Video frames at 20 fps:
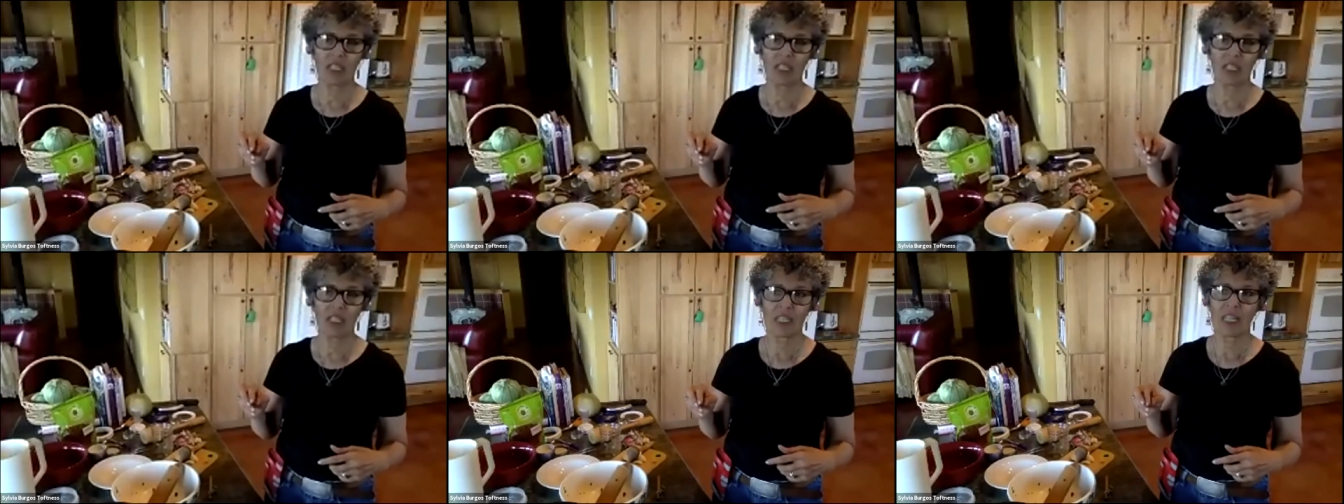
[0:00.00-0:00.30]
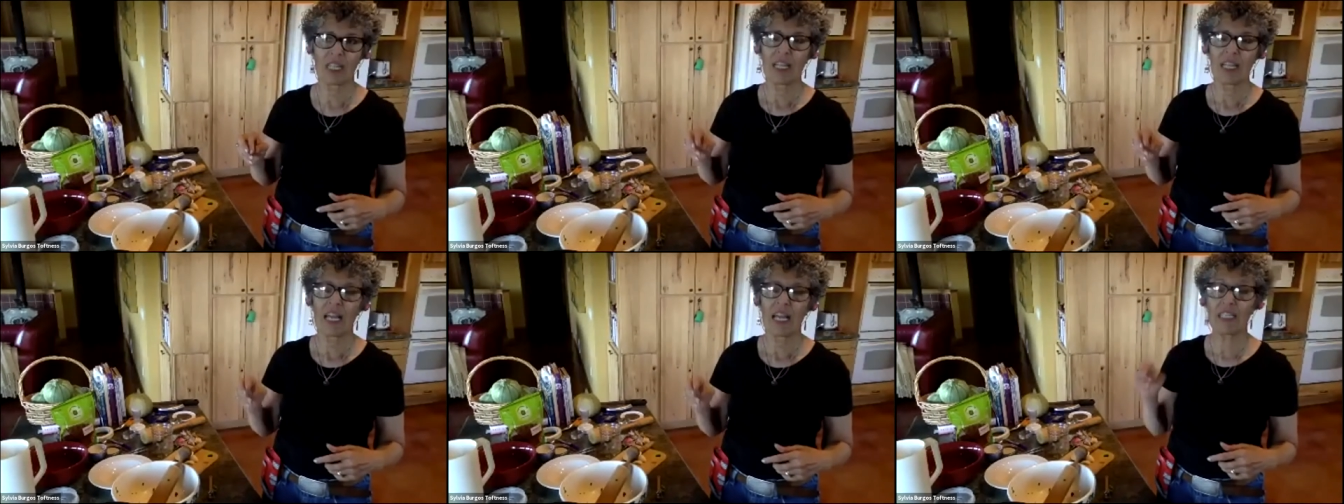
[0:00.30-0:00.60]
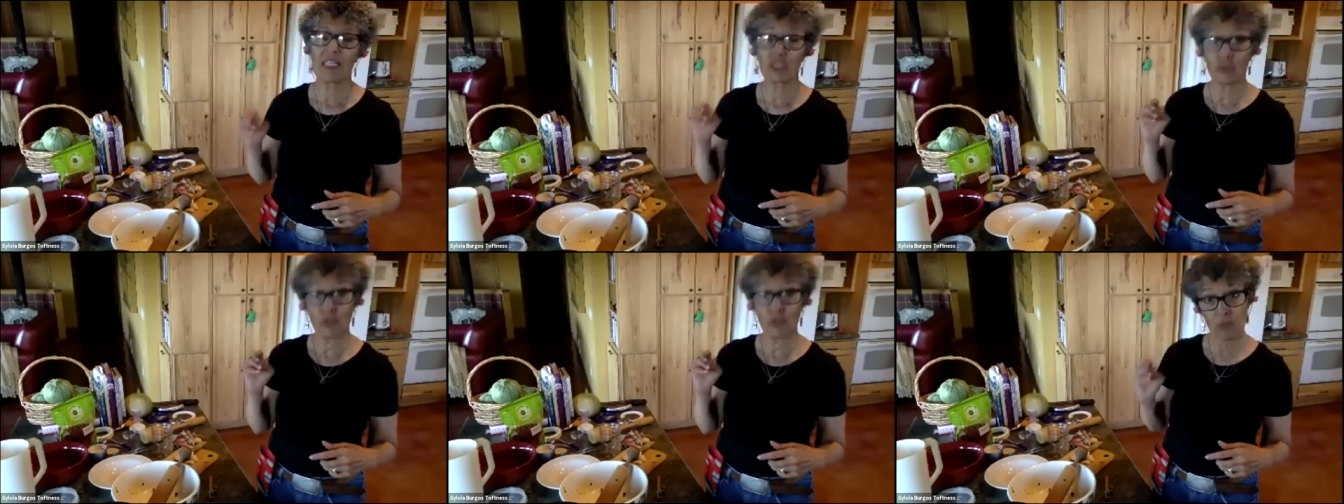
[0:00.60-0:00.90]
And it's a
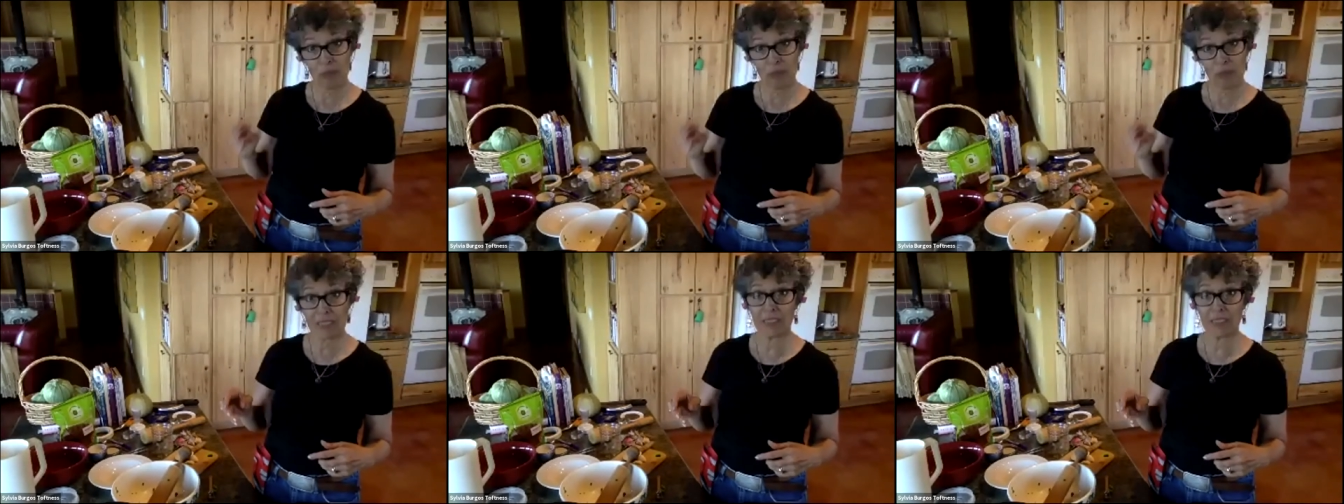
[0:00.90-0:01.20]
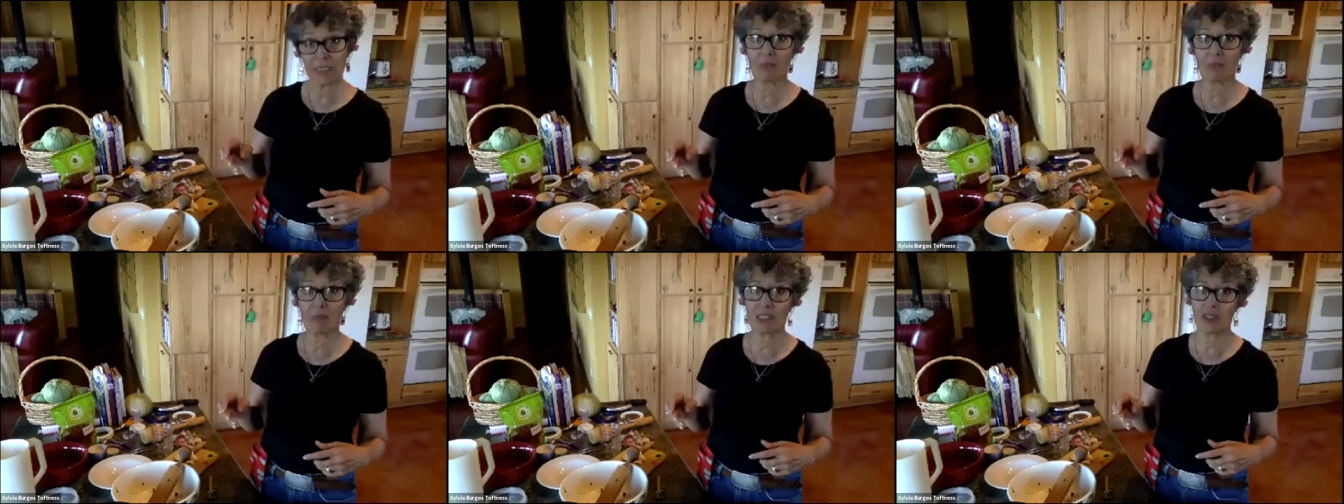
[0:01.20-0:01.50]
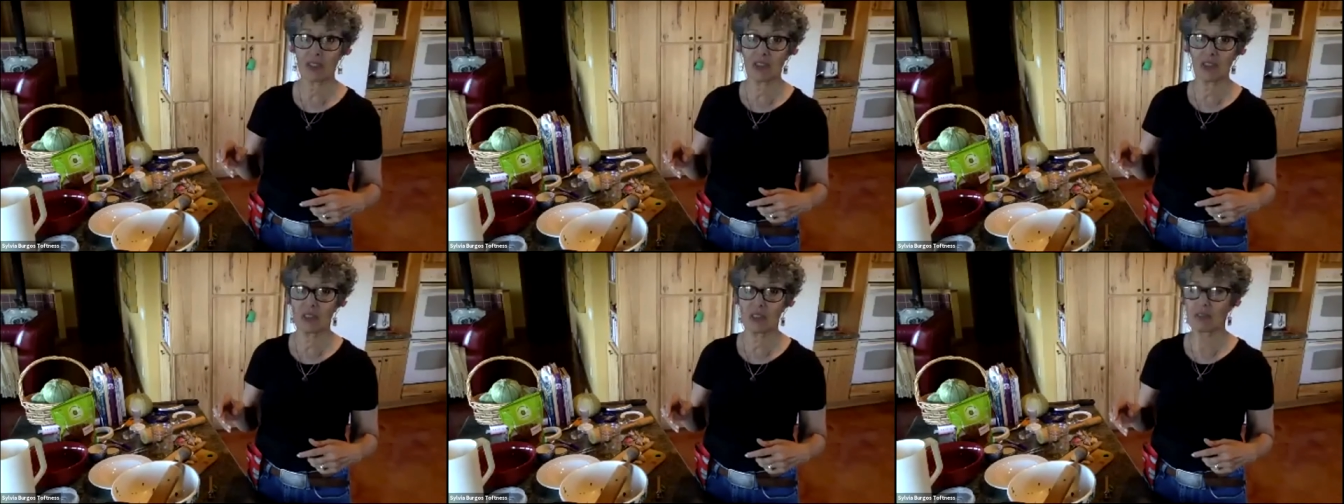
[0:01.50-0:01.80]
fermented mustard.
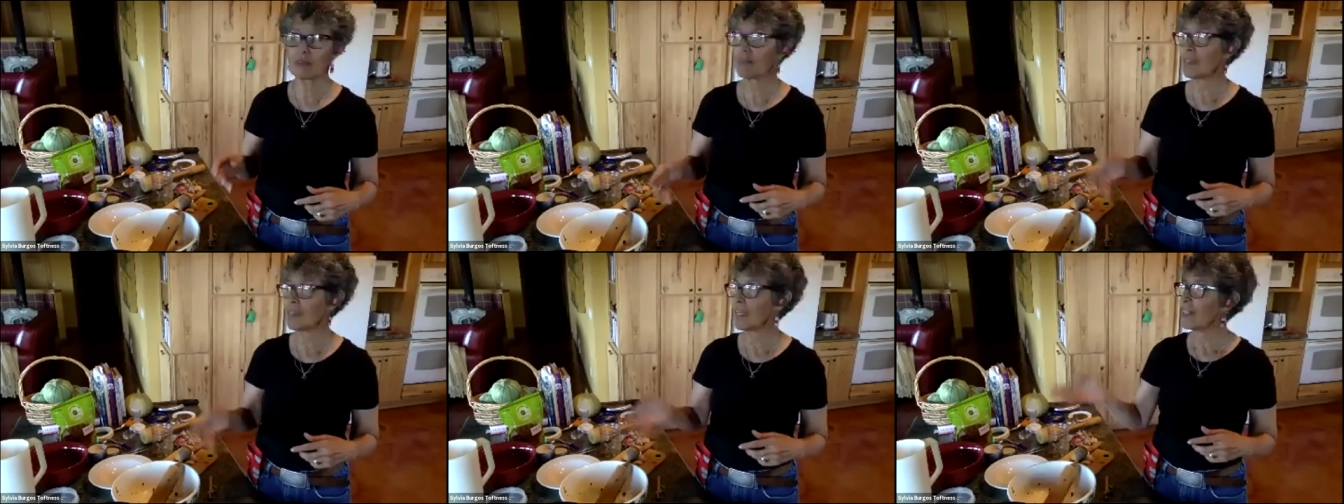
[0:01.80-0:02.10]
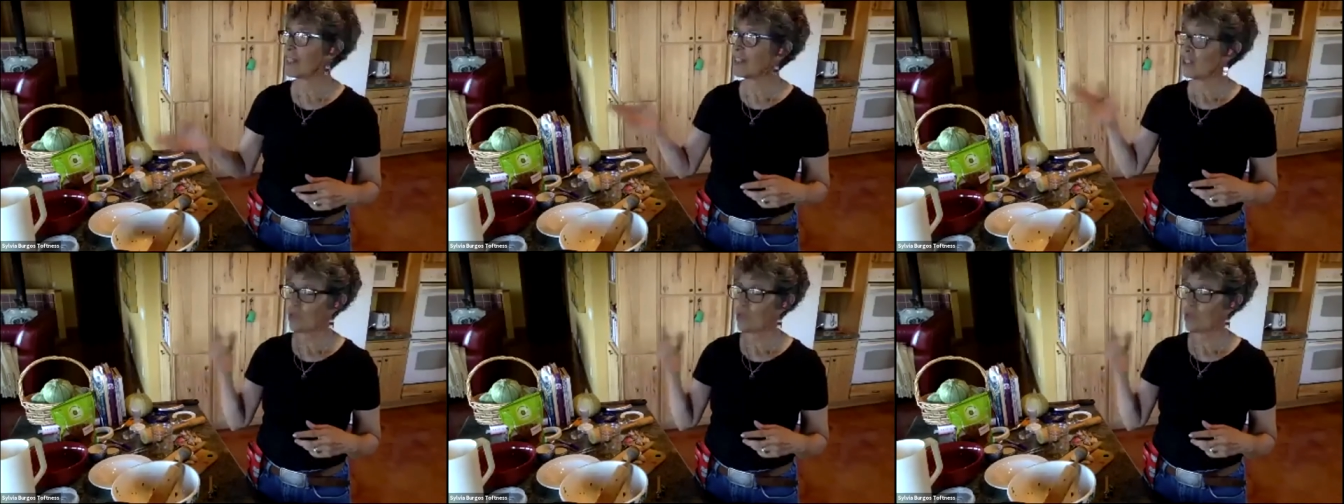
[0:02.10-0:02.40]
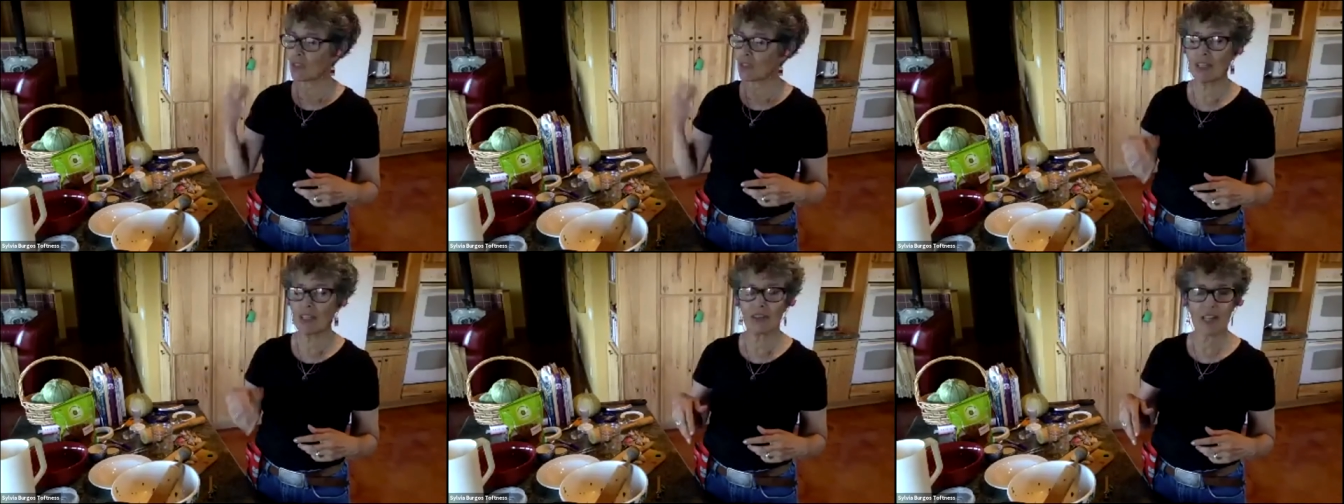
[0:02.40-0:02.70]
You
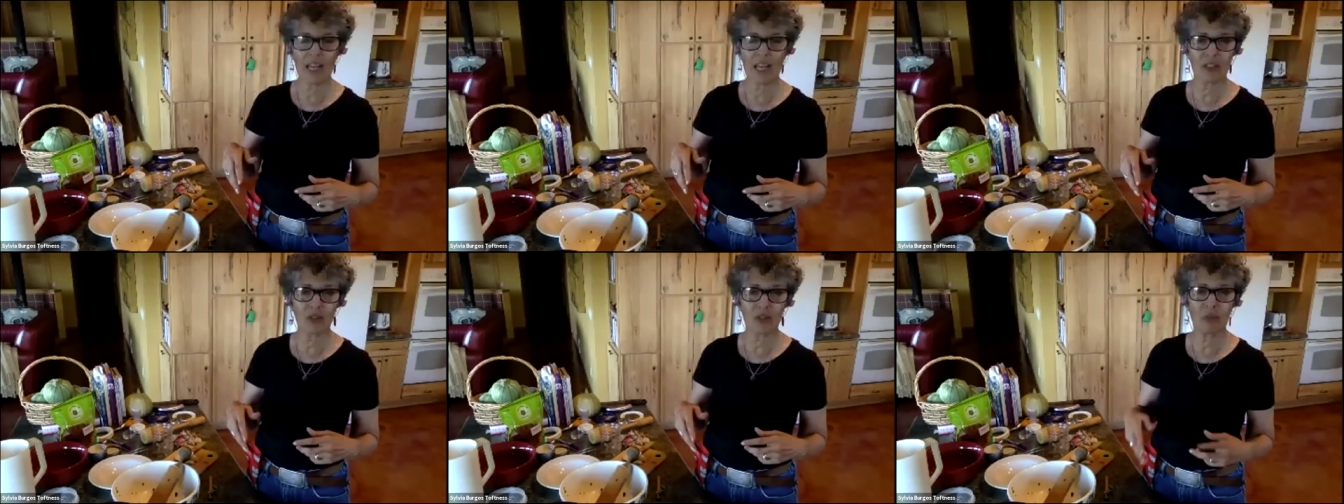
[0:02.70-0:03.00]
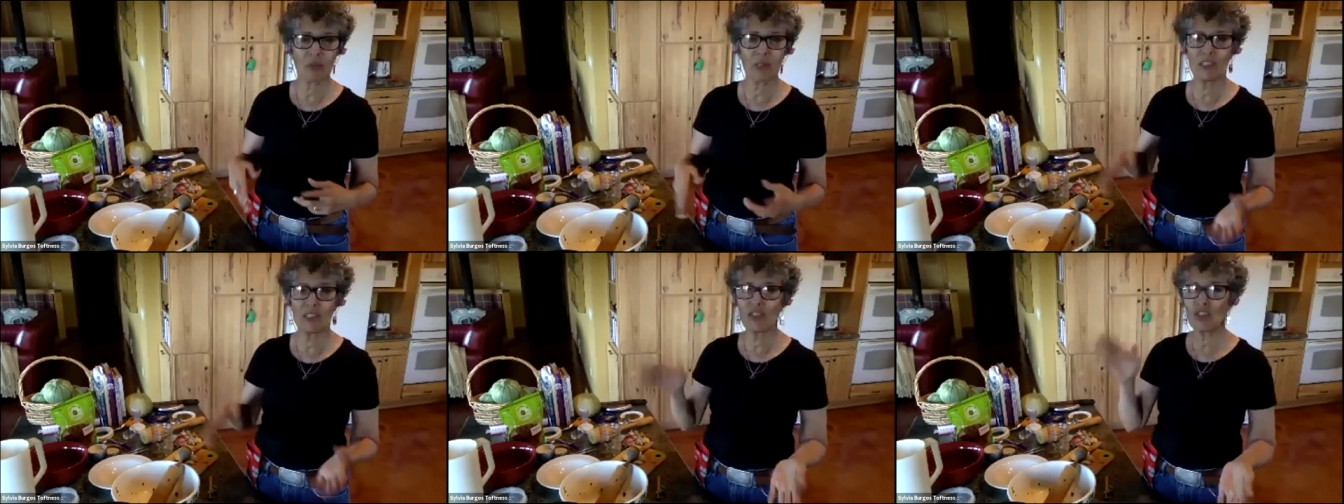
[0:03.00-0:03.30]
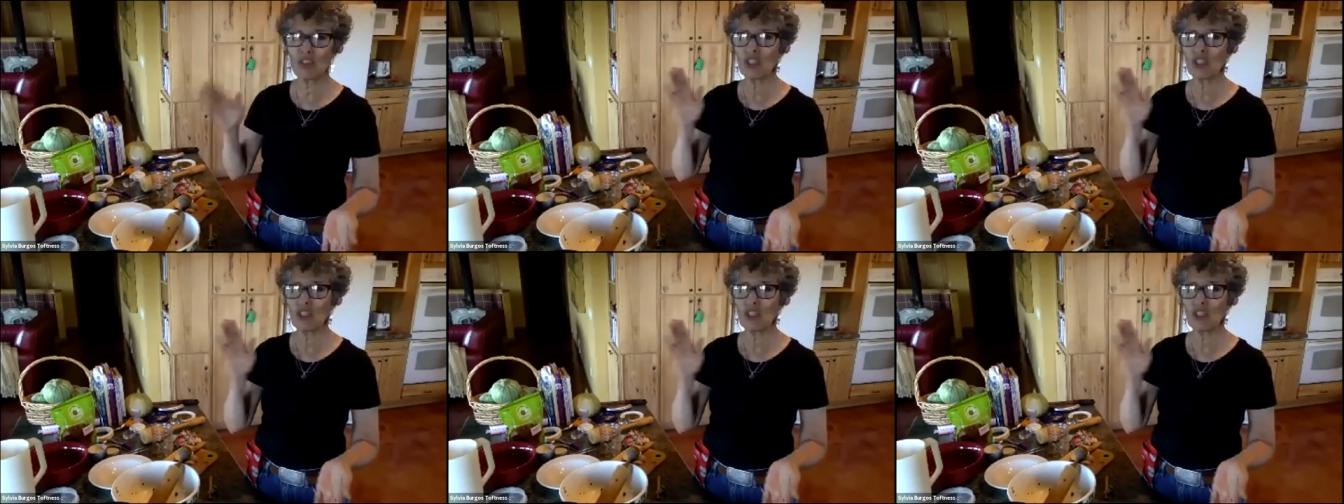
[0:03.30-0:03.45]
take it out of the blender,